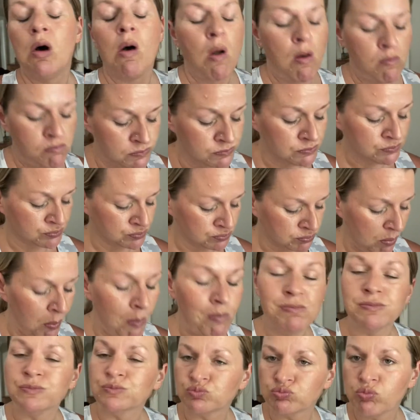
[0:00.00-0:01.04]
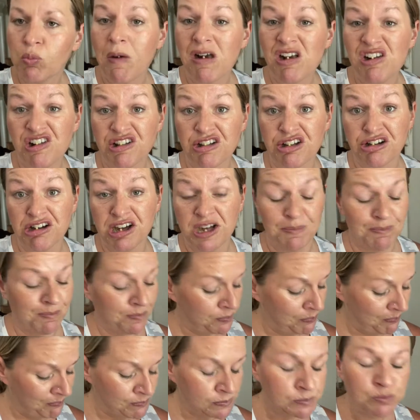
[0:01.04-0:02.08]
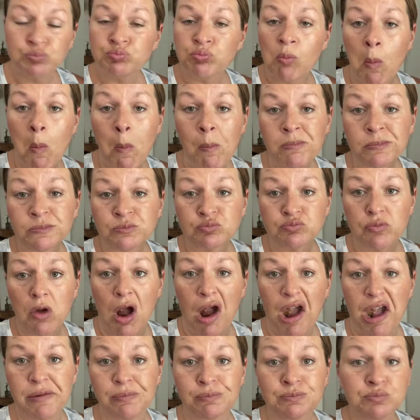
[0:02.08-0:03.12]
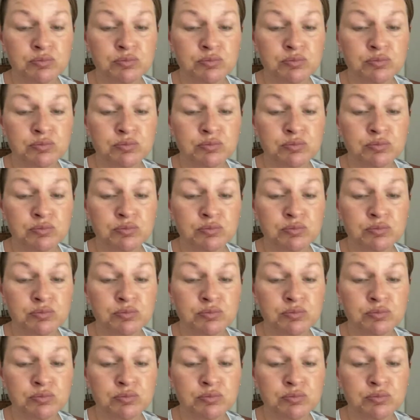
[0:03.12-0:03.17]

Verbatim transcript: Mm. good. Yeah. All right.